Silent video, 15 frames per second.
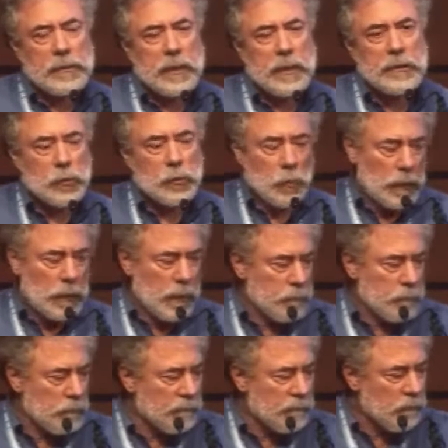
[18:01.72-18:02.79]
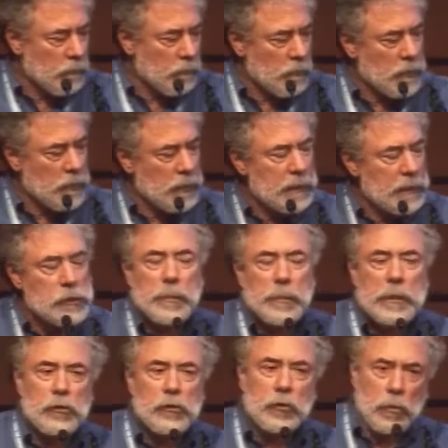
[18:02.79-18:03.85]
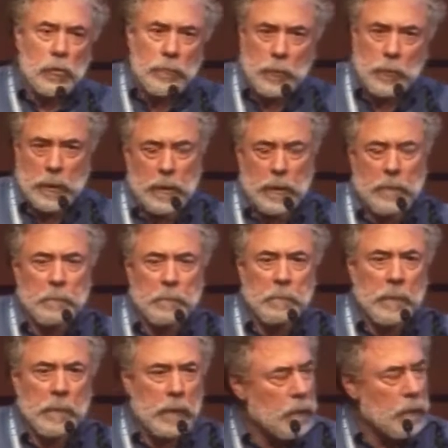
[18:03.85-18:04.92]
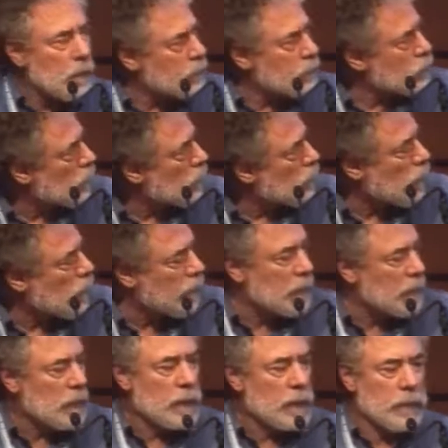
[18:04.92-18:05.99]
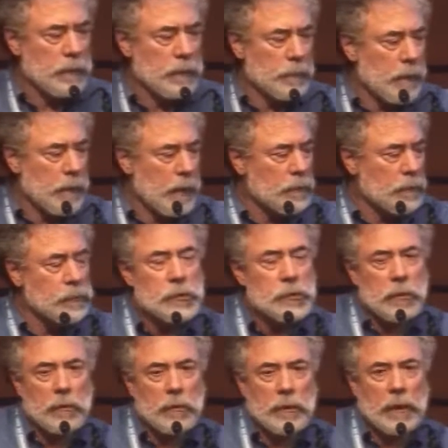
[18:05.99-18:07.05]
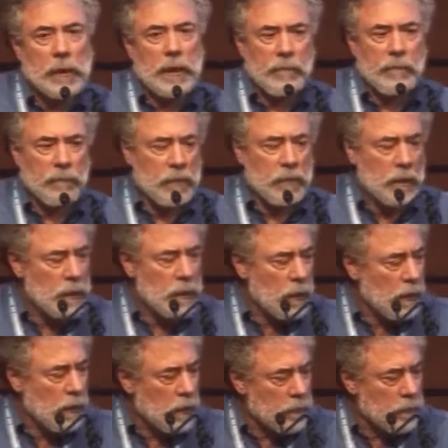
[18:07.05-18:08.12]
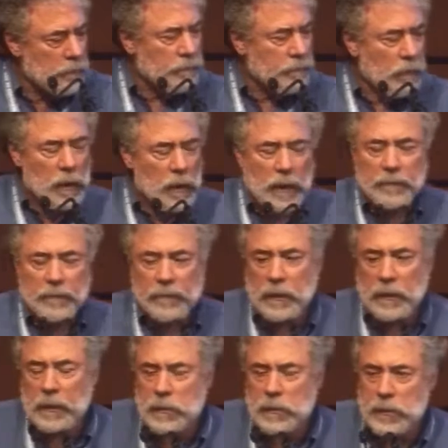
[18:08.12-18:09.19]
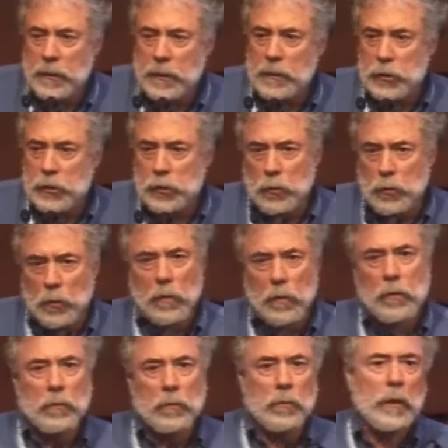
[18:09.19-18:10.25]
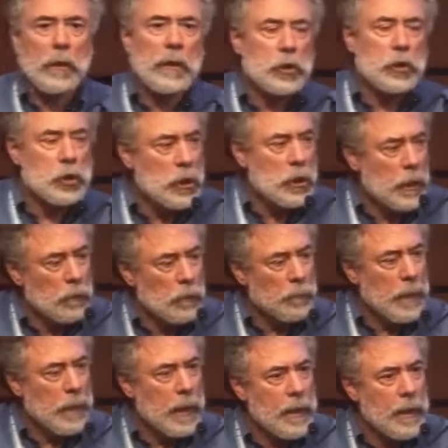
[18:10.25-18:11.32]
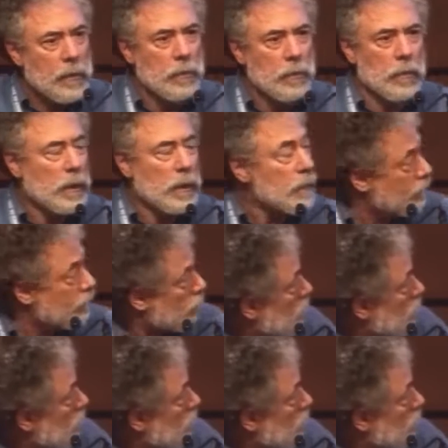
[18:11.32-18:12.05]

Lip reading: case the Willamette River in Oregon, has been interpreted. Shown in the panels on the left, on the far left, is the historical channel pattern of the